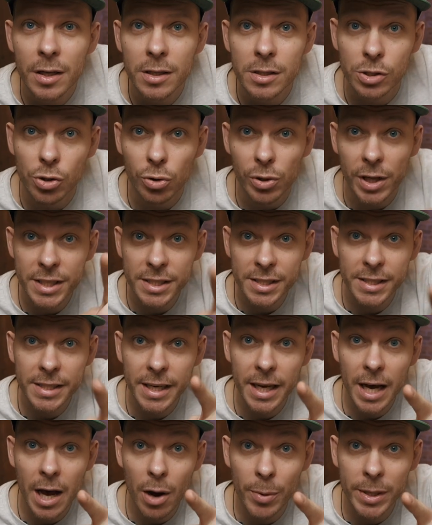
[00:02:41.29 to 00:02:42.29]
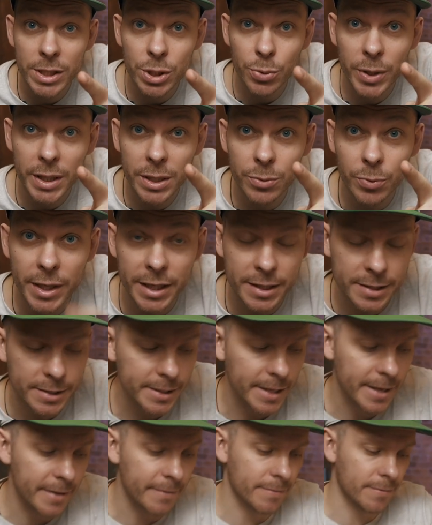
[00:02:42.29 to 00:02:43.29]
So let's see how much weight we can
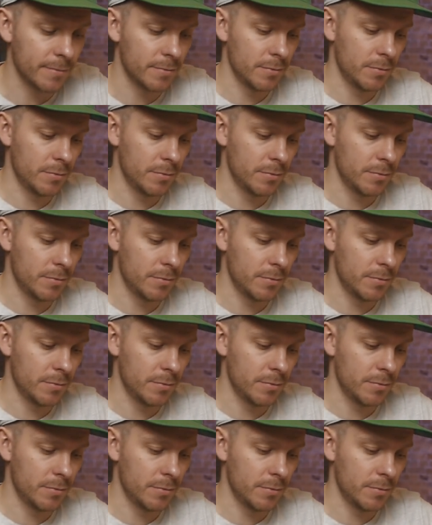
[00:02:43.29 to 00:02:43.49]
save.